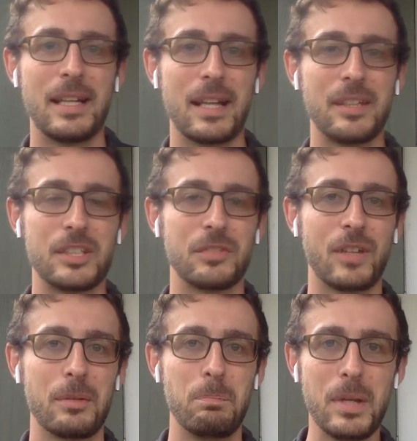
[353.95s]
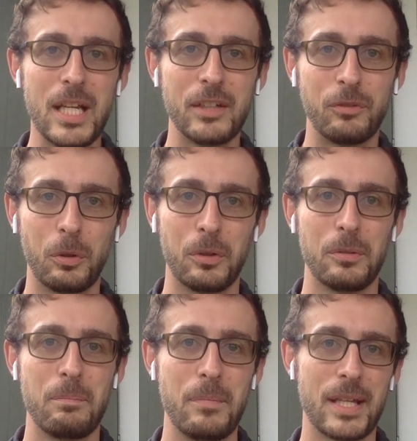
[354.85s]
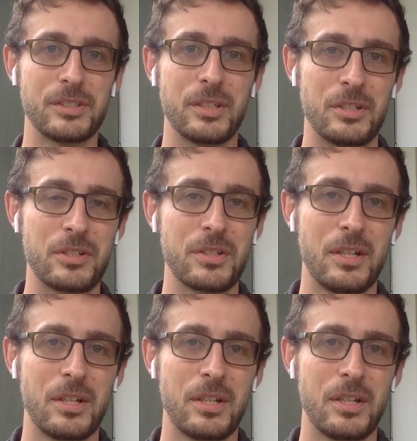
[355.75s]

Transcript: and I think it's a very meaningful message